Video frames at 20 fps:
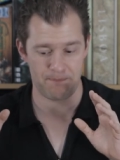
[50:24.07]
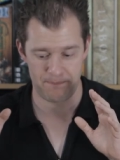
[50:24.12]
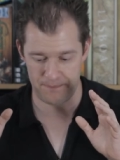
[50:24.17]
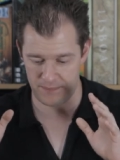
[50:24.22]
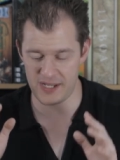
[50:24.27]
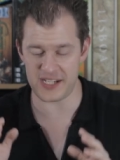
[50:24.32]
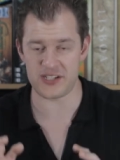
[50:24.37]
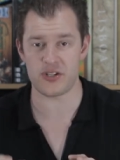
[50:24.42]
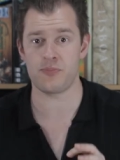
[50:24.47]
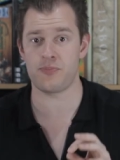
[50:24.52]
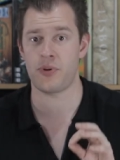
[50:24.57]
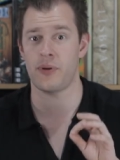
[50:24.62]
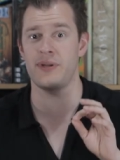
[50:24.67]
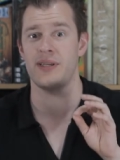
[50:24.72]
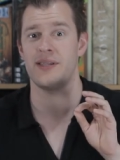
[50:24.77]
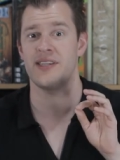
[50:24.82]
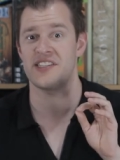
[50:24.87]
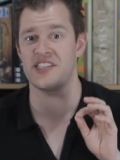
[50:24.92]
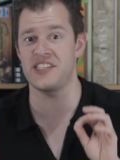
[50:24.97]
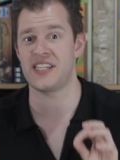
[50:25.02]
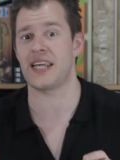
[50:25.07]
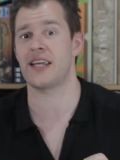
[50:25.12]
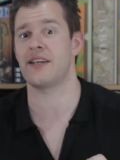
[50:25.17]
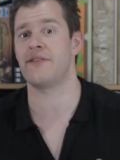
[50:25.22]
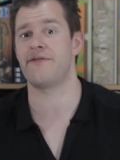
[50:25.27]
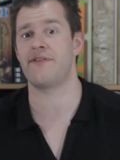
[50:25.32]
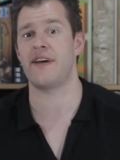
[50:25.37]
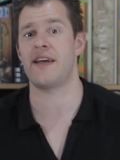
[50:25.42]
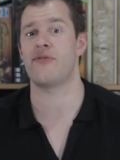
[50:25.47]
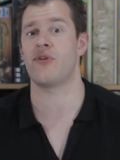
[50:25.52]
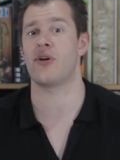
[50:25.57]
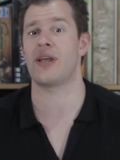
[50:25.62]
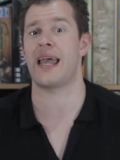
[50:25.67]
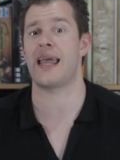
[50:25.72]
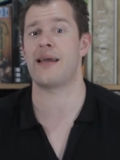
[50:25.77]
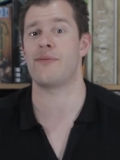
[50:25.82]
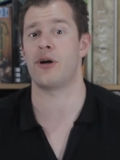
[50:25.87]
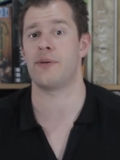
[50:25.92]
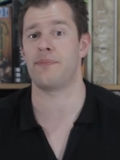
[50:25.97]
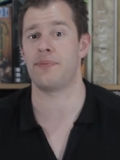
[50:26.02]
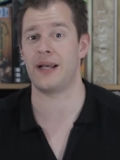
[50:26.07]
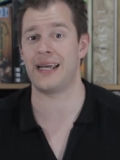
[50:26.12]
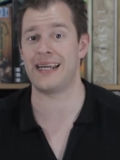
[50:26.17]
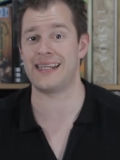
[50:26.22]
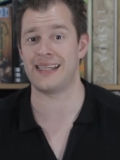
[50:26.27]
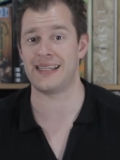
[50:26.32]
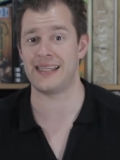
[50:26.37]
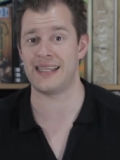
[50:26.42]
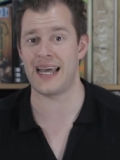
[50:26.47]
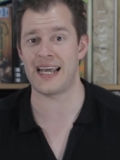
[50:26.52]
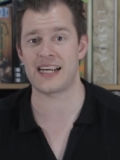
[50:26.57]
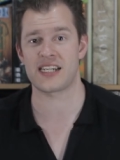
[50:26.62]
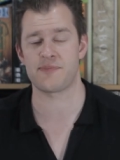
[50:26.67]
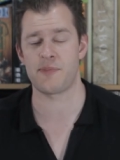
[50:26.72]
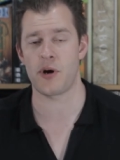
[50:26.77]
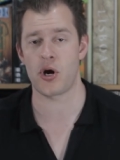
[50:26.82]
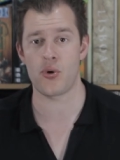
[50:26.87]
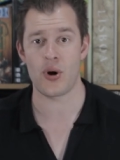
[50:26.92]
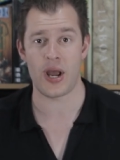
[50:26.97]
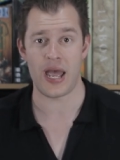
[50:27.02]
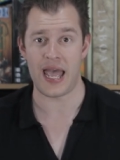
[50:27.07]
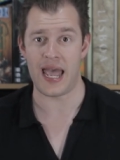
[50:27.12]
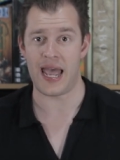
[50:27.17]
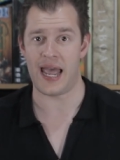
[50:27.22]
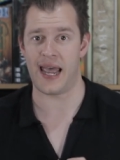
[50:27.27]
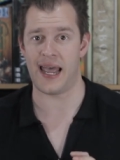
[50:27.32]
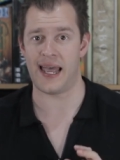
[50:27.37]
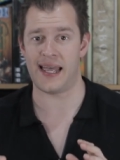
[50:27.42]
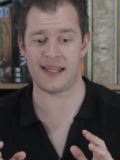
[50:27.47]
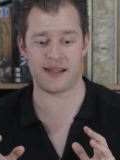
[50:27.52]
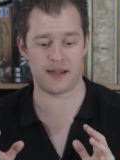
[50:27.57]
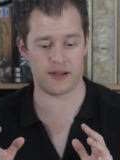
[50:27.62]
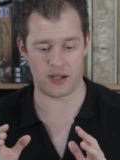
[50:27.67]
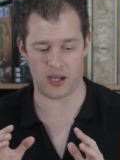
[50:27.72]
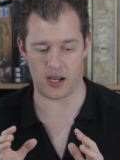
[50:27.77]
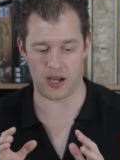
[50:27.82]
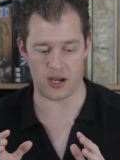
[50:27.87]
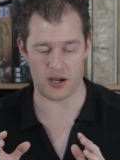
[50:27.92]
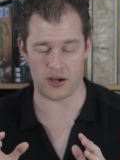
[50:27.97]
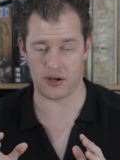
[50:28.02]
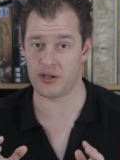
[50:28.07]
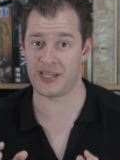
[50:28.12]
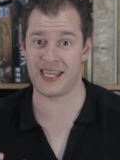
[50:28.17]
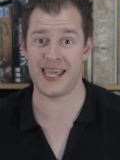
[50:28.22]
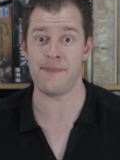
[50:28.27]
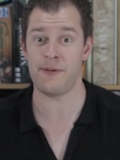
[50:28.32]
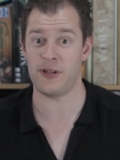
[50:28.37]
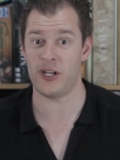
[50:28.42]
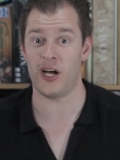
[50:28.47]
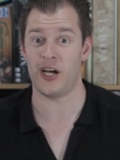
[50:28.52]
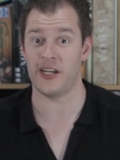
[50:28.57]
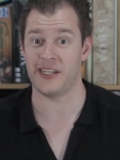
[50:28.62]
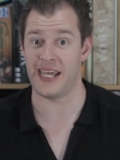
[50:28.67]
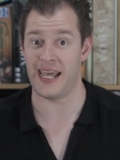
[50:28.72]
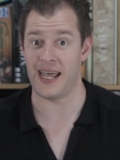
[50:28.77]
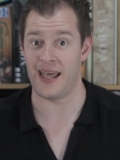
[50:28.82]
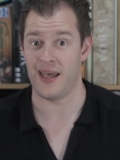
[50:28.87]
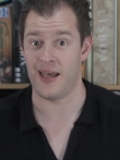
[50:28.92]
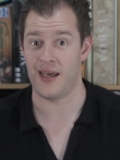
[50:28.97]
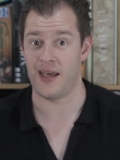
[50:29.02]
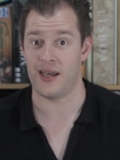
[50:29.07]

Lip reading: This is probably the second favourite game I played at the Expo. And keep an eye on it.